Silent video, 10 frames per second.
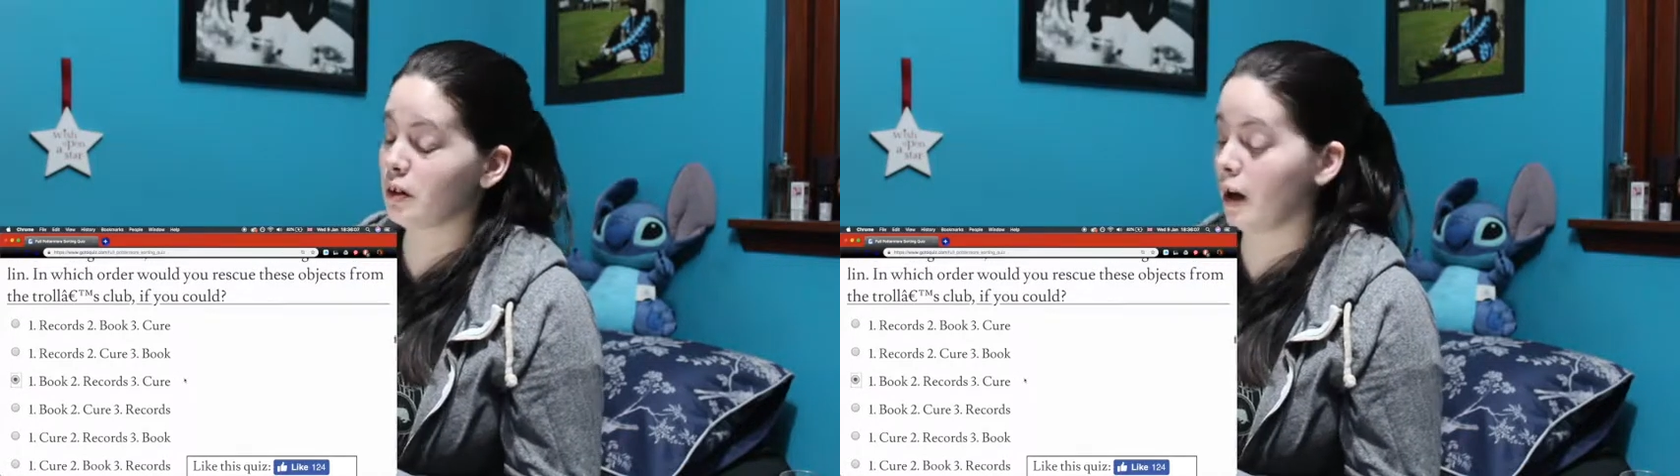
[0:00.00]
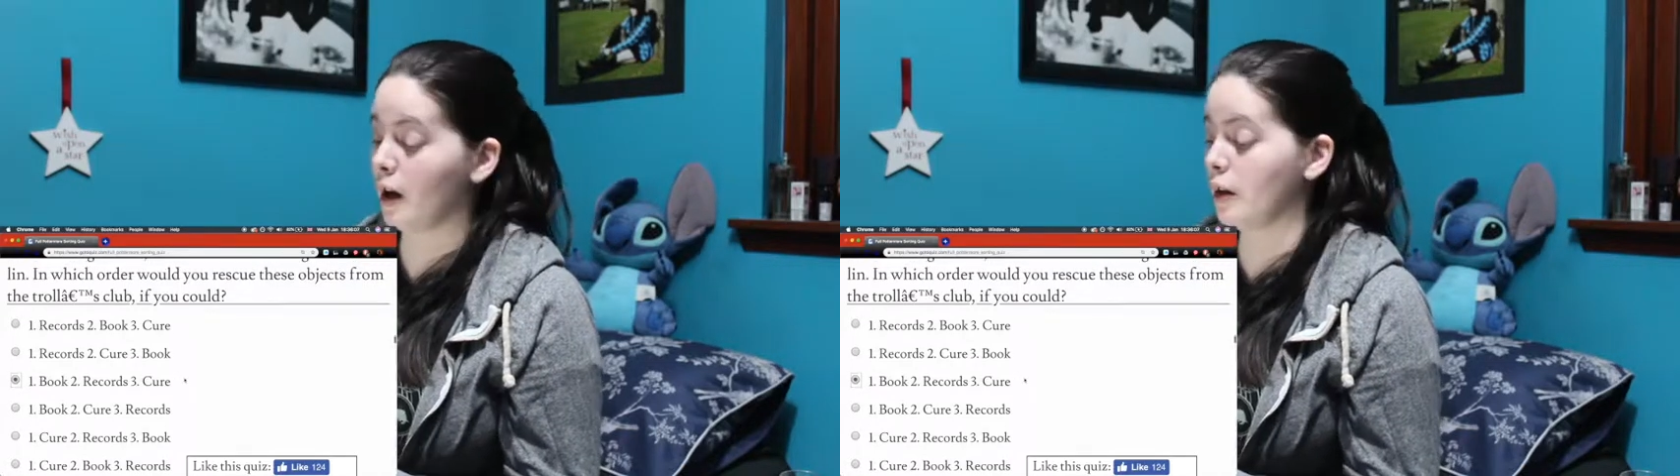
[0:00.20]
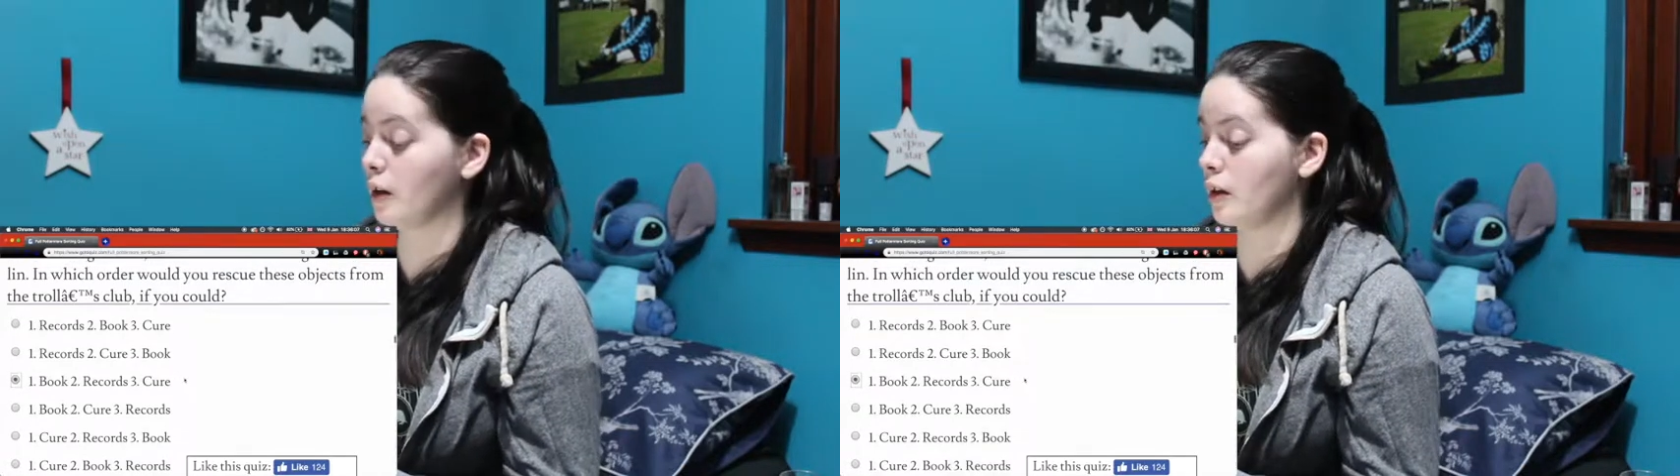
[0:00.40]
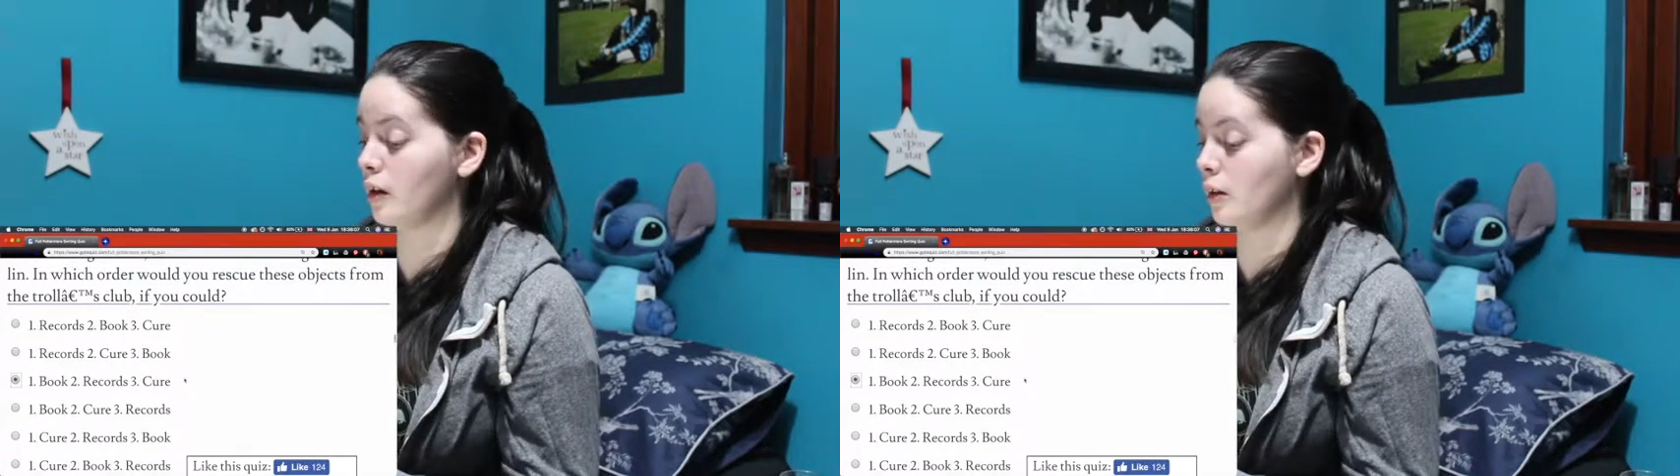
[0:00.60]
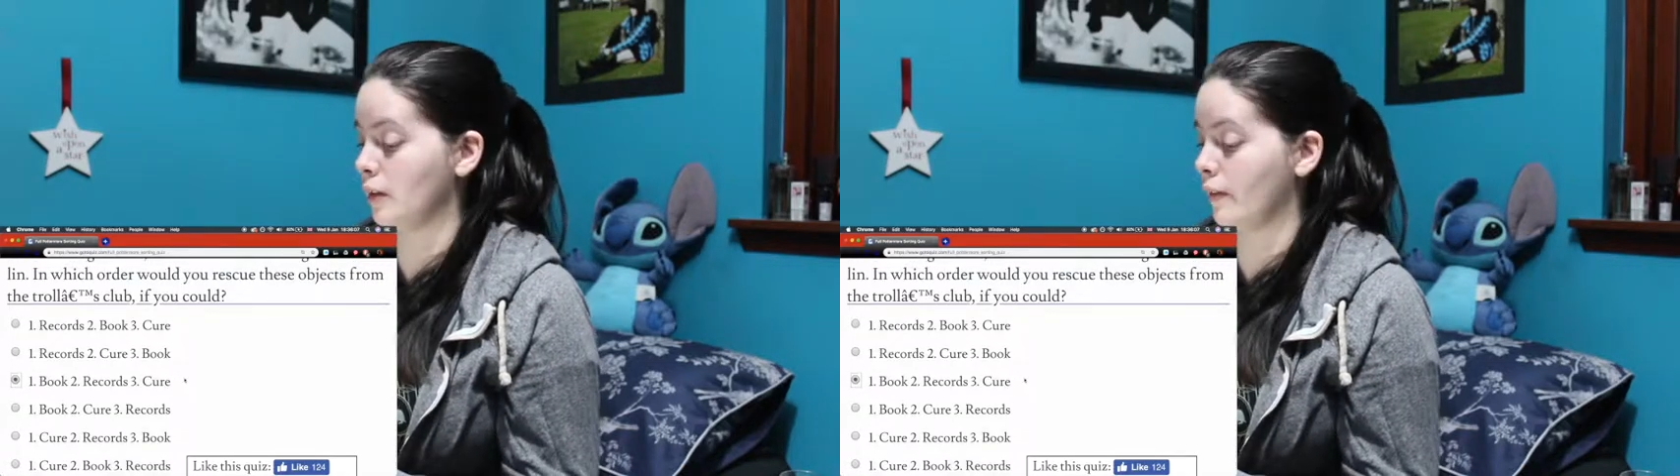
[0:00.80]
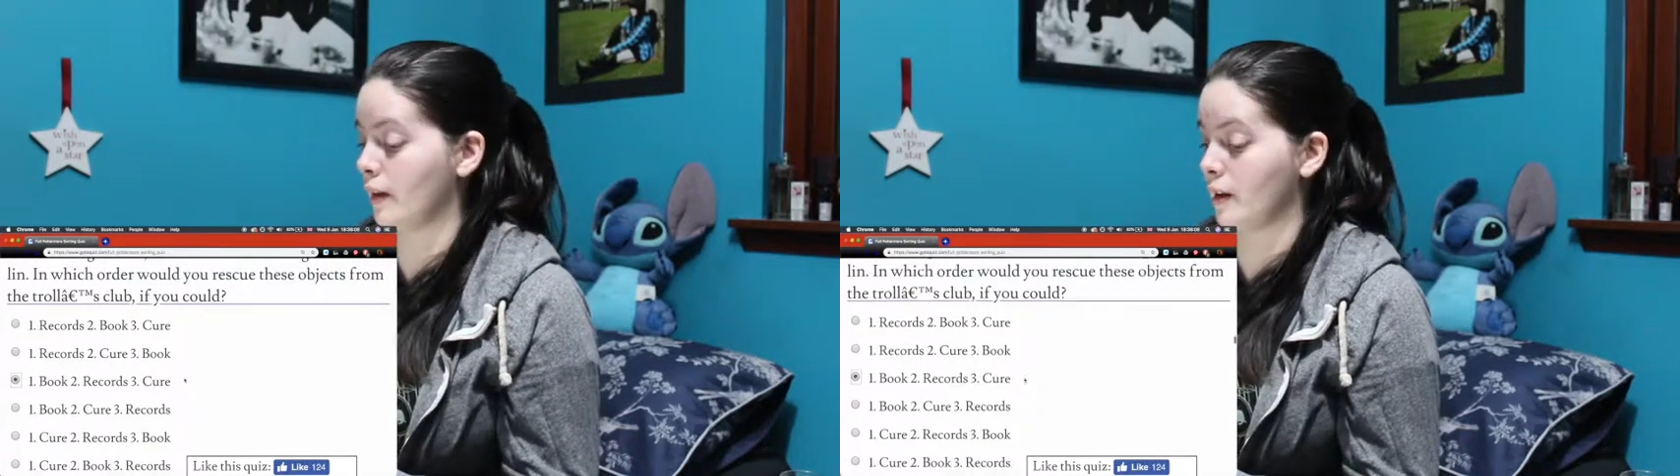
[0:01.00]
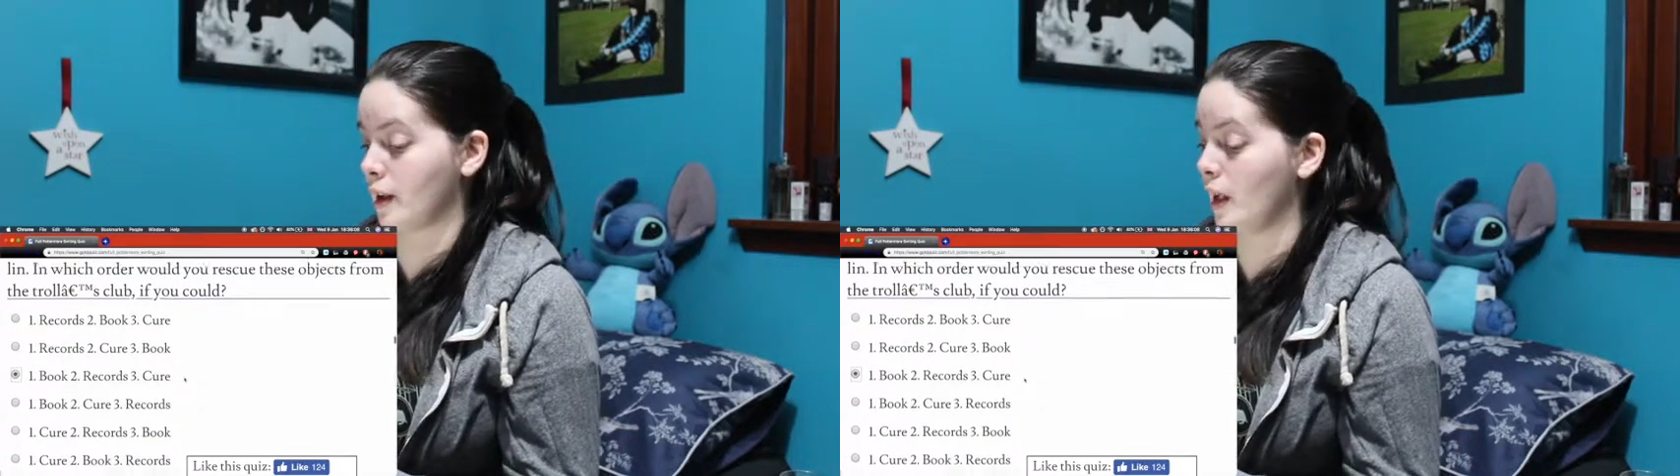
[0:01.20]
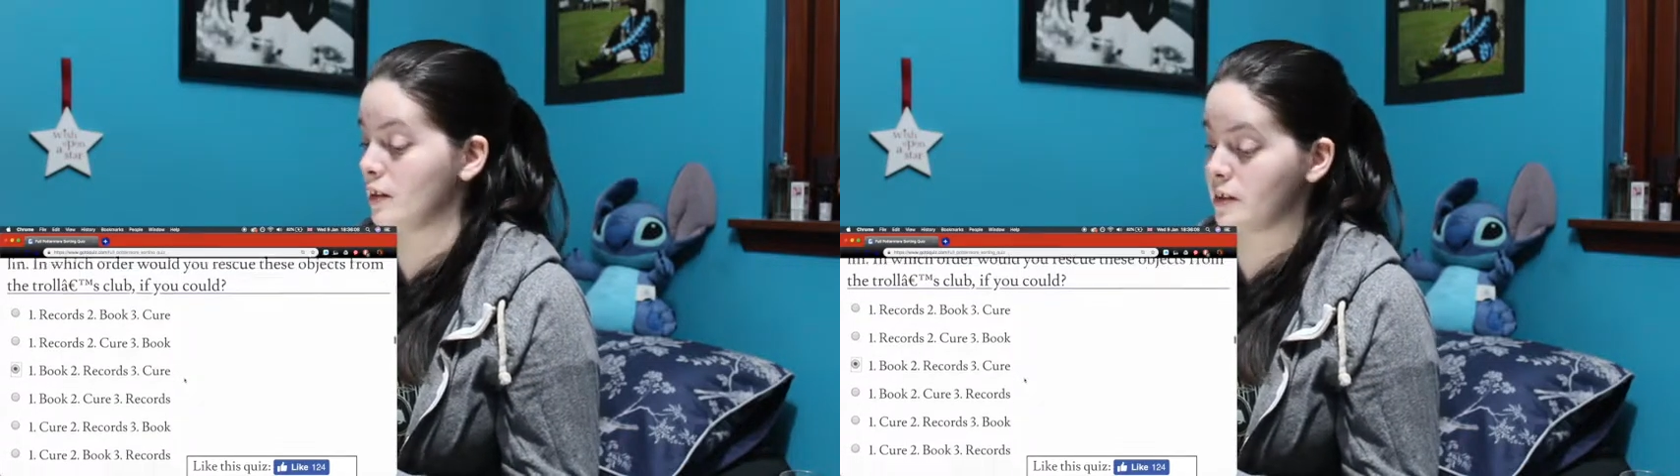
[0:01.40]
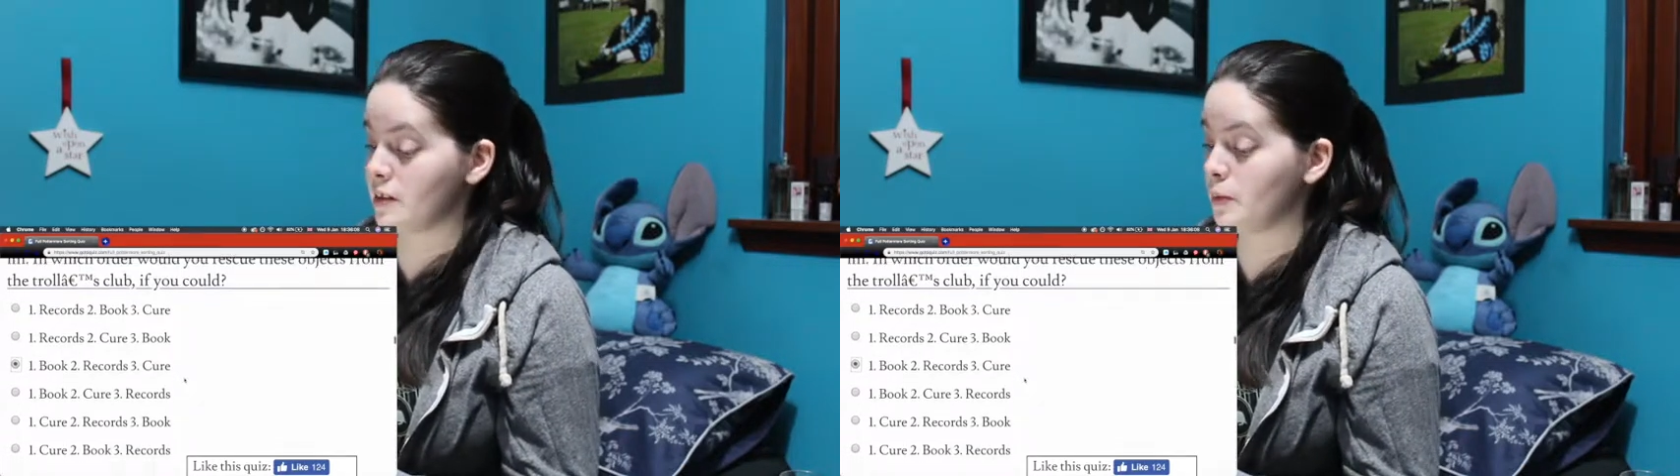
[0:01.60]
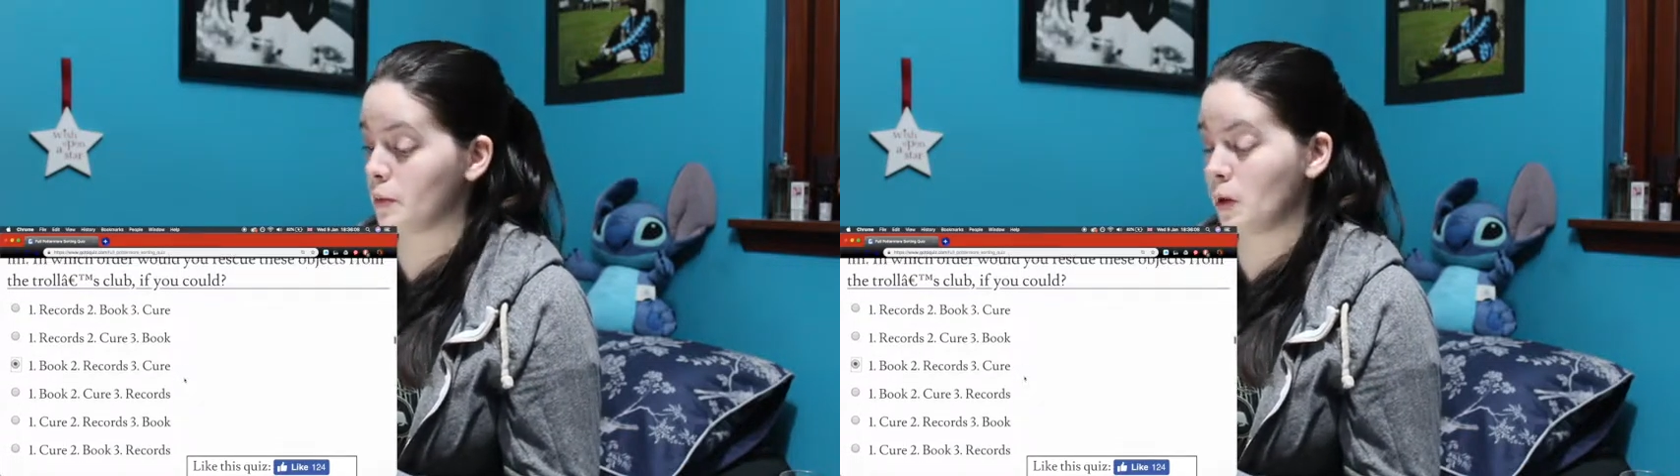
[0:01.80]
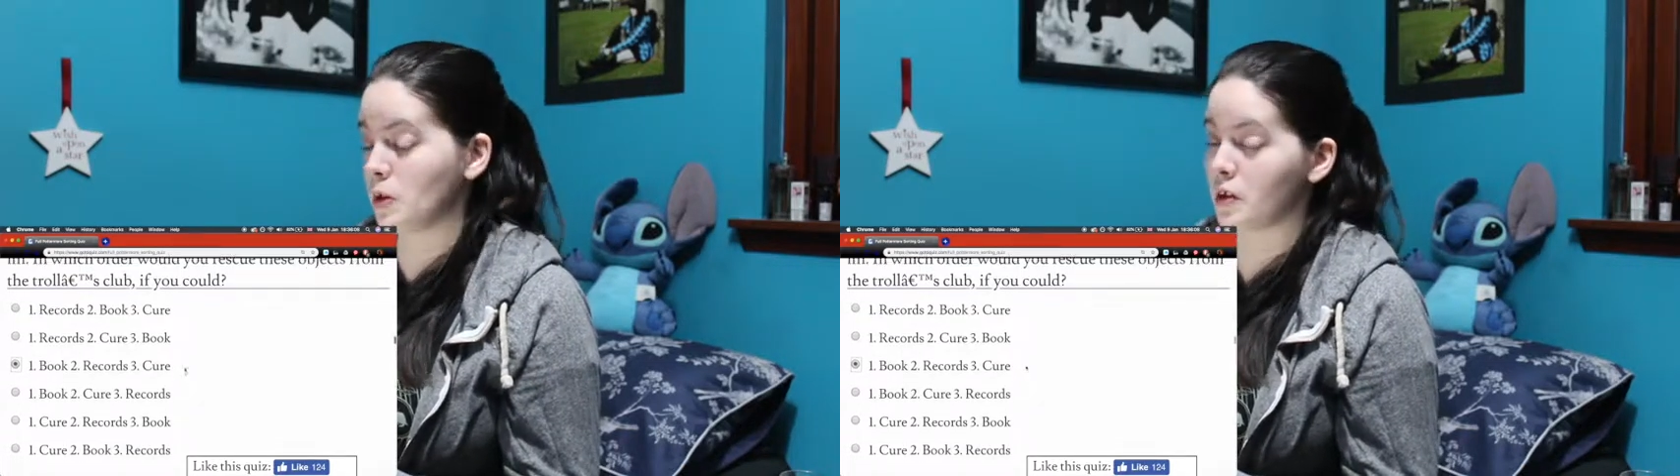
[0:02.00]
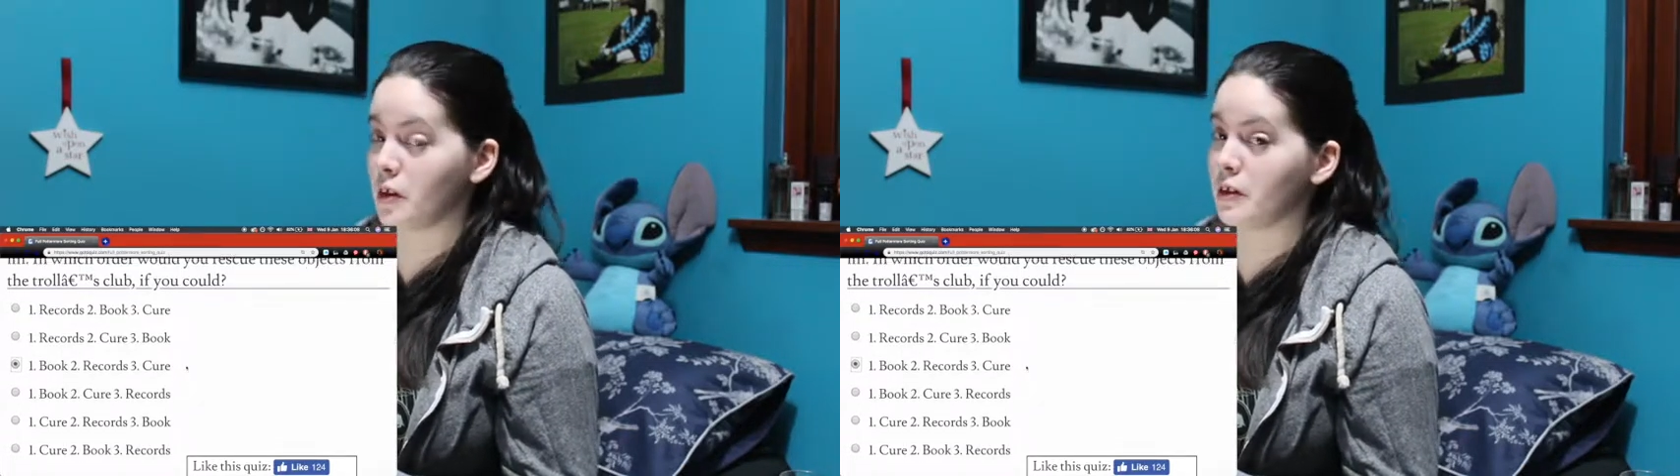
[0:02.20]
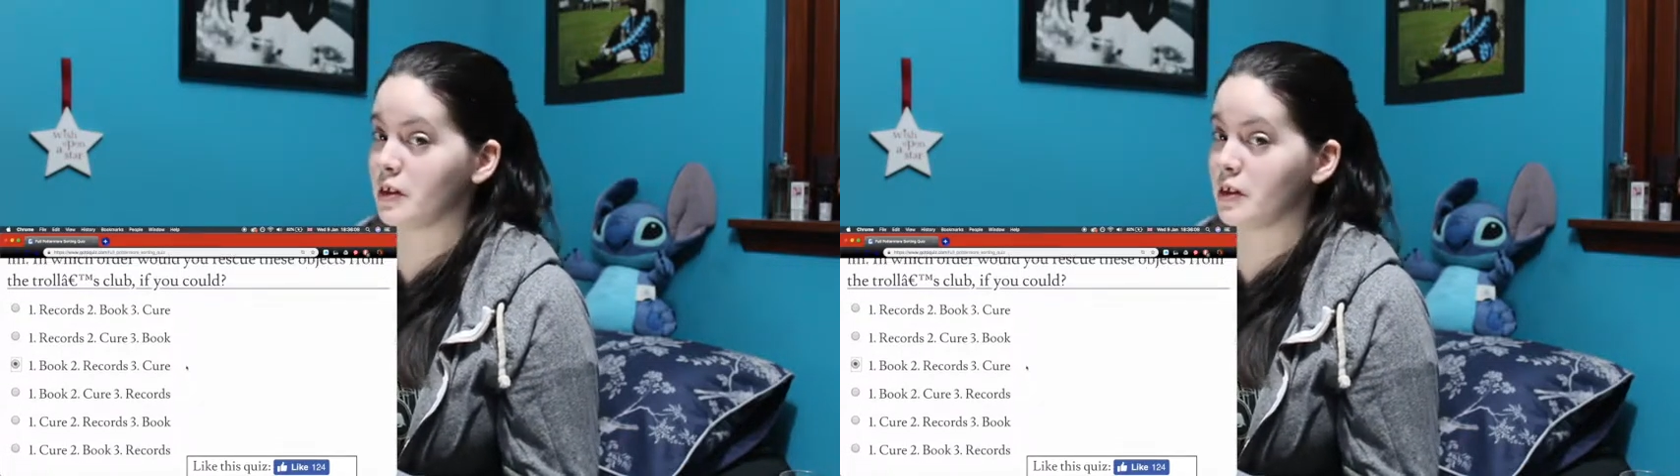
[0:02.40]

and that it can't still be worked on,